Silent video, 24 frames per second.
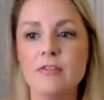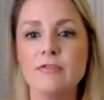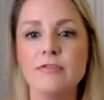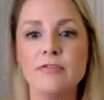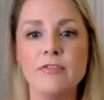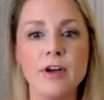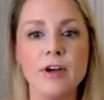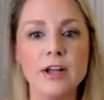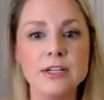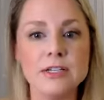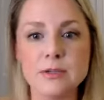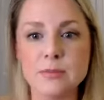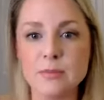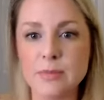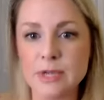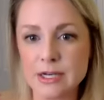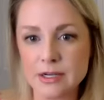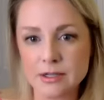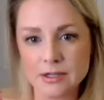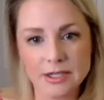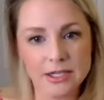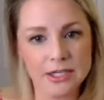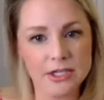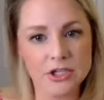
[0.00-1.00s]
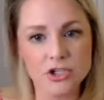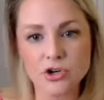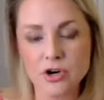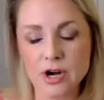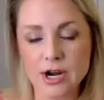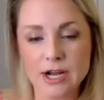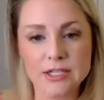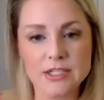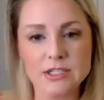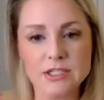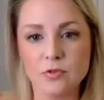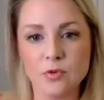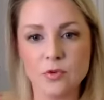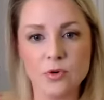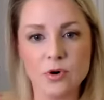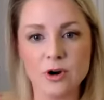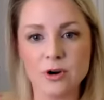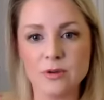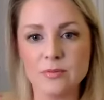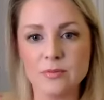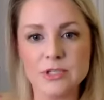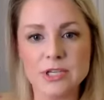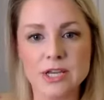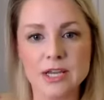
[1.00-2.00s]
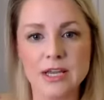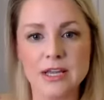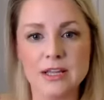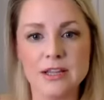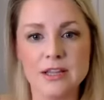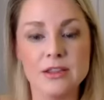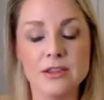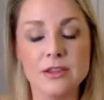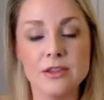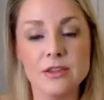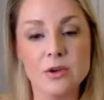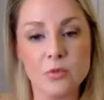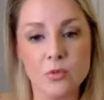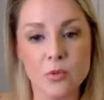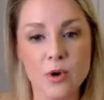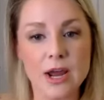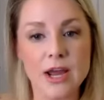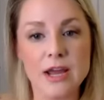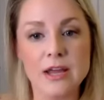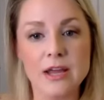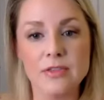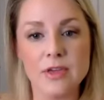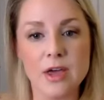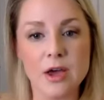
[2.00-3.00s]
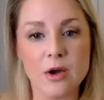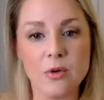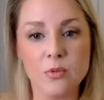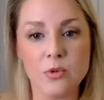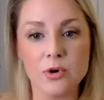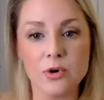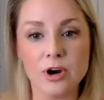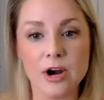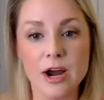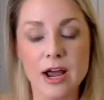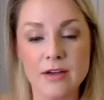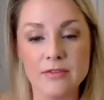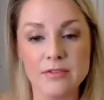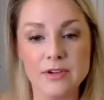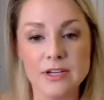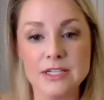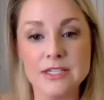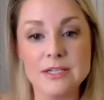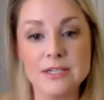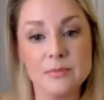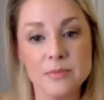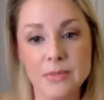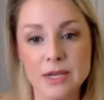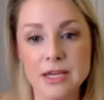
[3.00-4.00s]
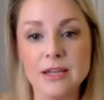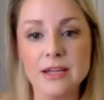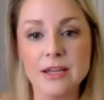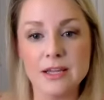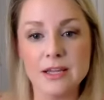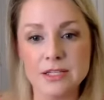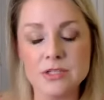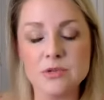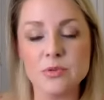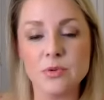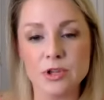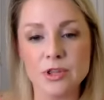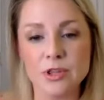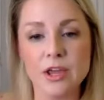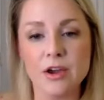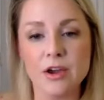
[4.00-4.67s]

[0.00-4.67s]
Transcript: fundamentally transformed in the way that we're having to meet kids where they